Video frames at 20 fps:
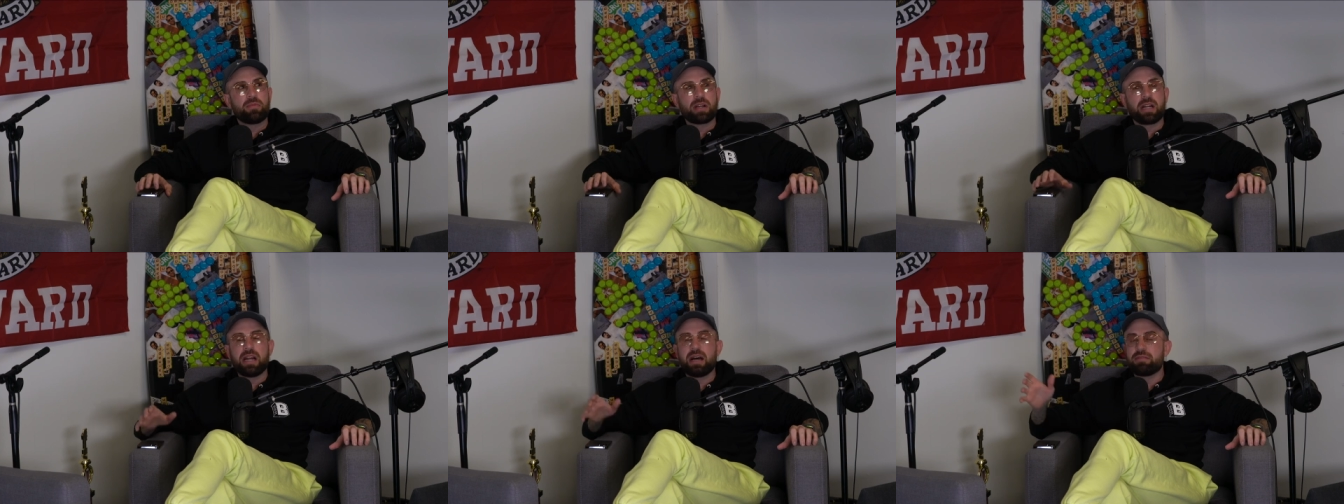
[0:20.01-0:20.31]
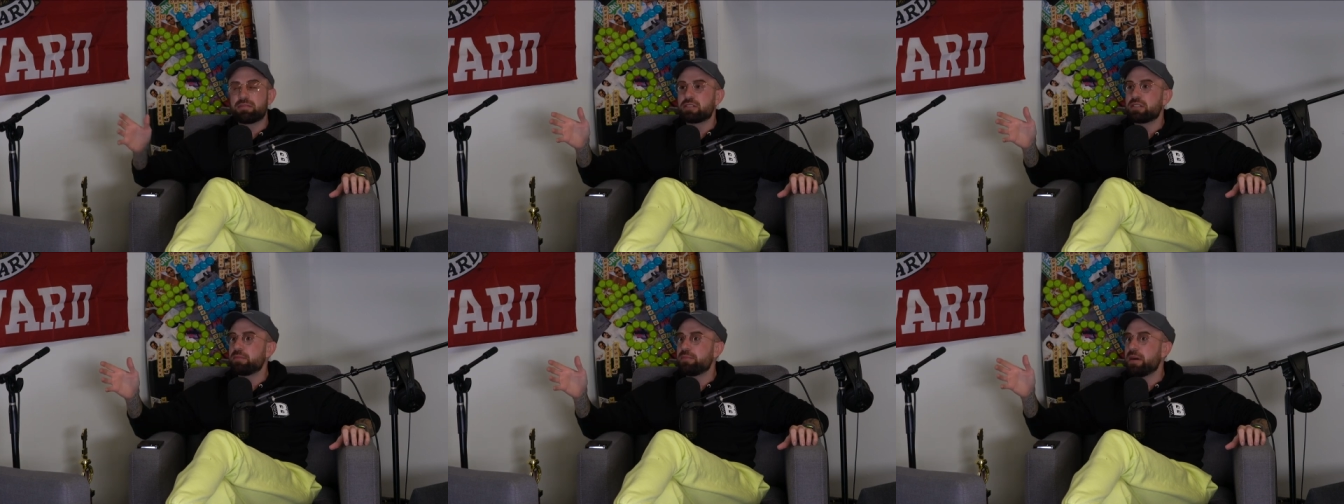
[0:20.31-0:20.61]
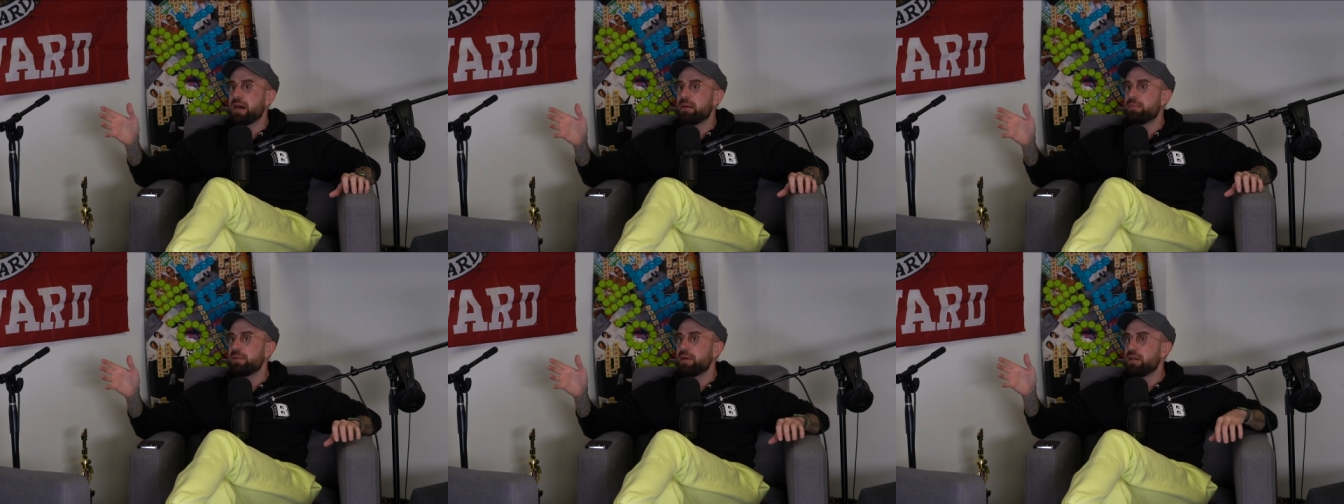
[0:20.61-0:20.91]
we're going to obviously
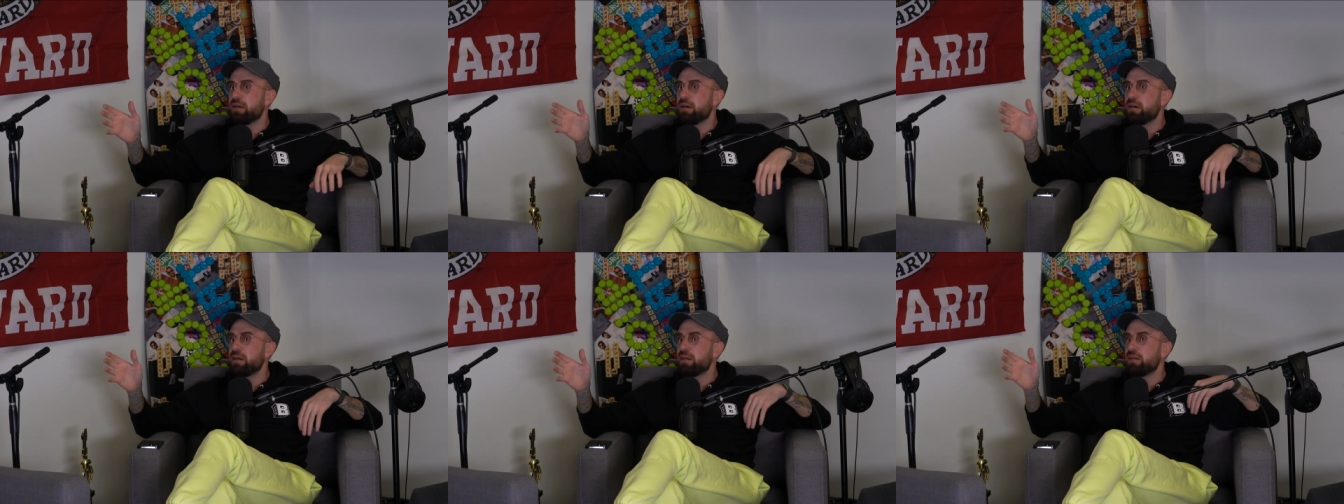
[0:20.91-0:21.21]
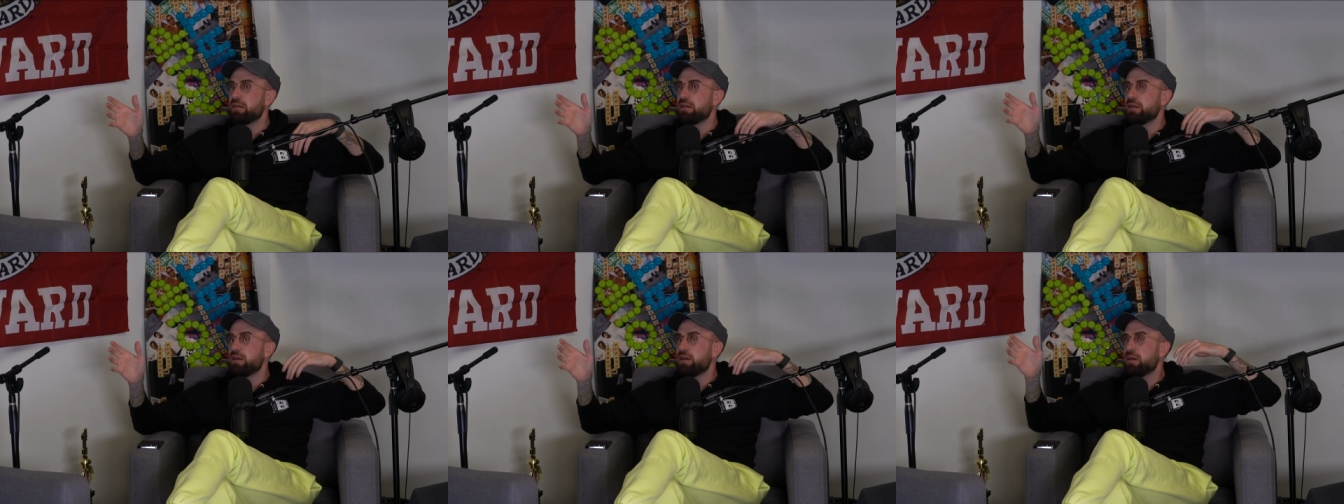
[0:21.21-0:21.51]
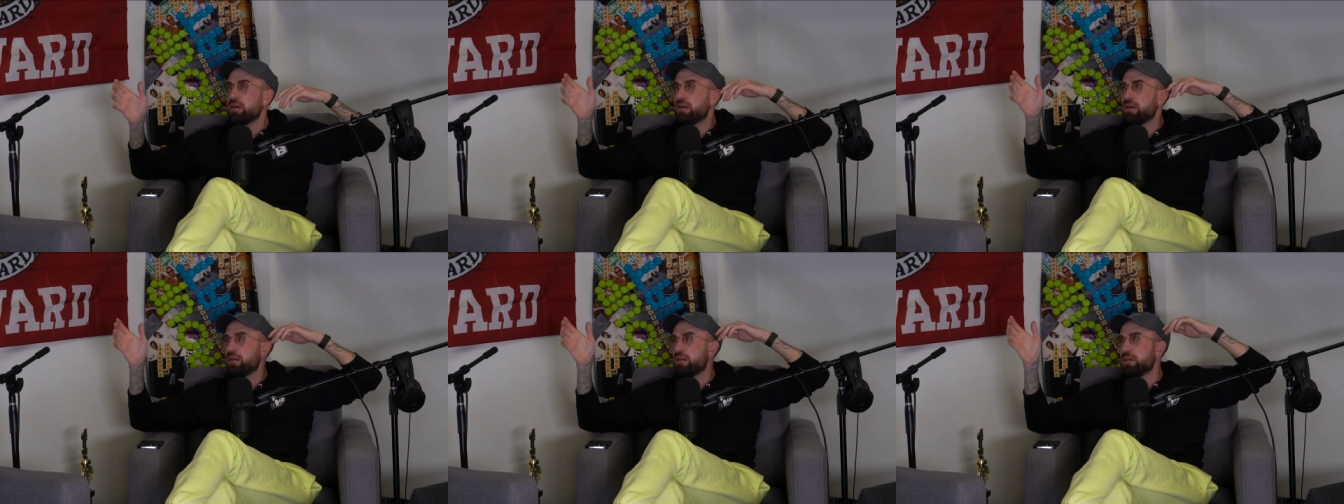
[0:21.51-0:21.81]
pop in on
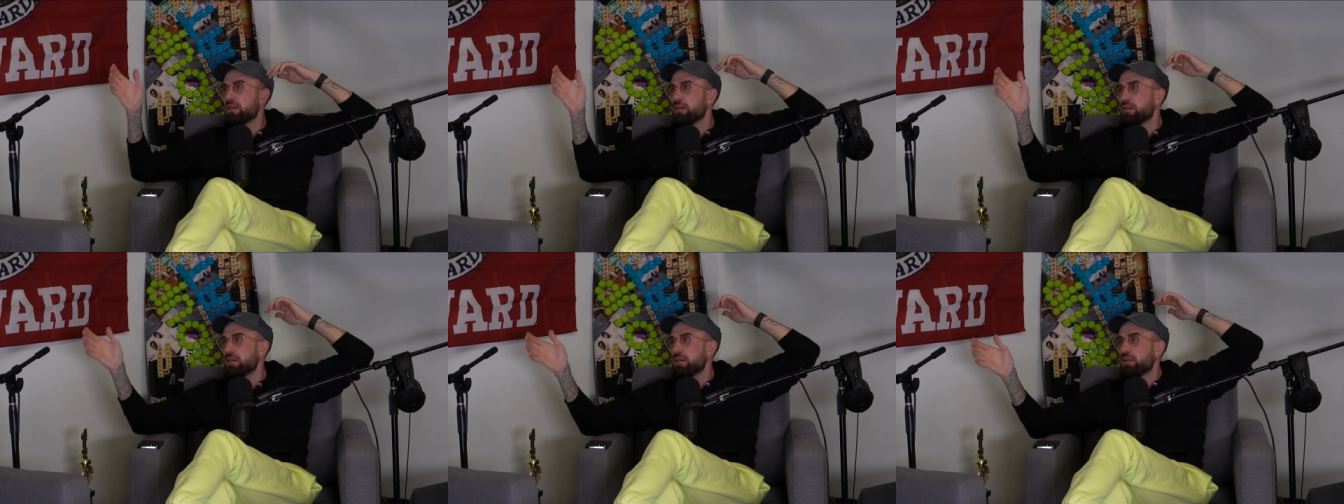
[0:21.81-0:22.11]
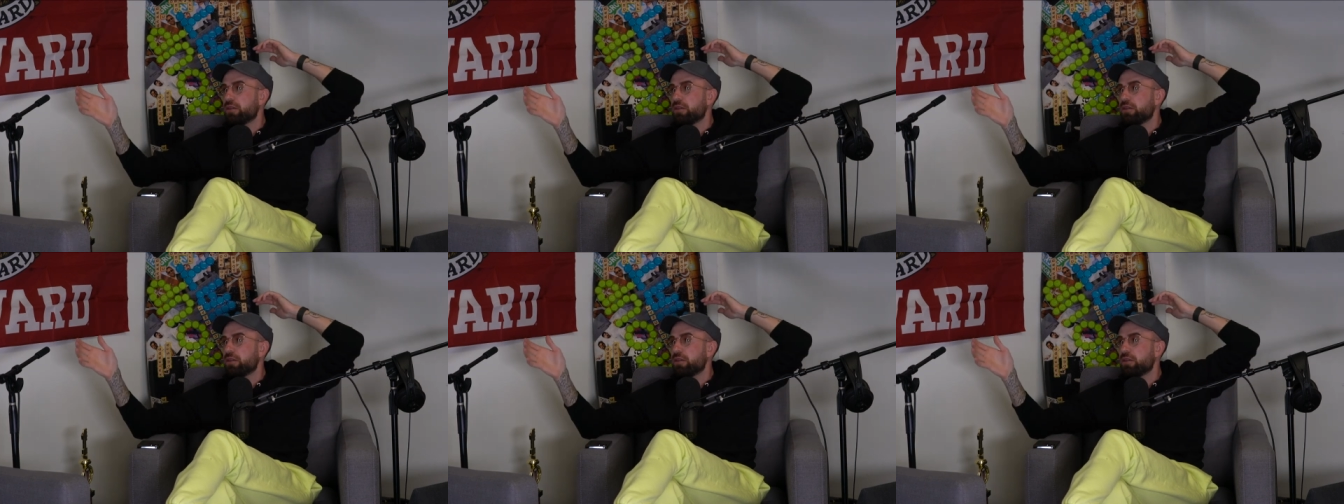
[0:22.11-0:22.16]
uh,